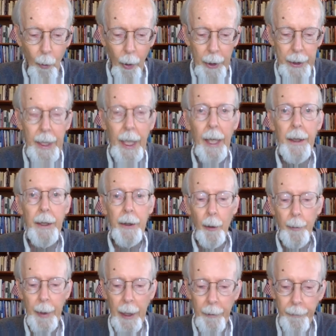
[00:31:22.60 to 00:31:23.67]
Worse yet,
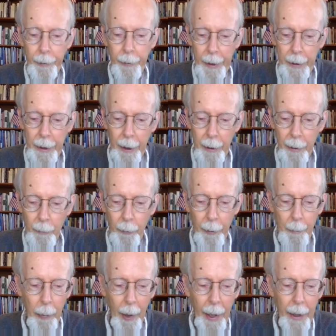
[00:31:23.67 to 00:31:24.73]
you'll be afflicted
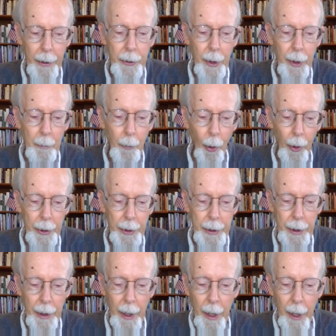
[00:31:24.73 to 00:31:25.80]
with buyer's remorse.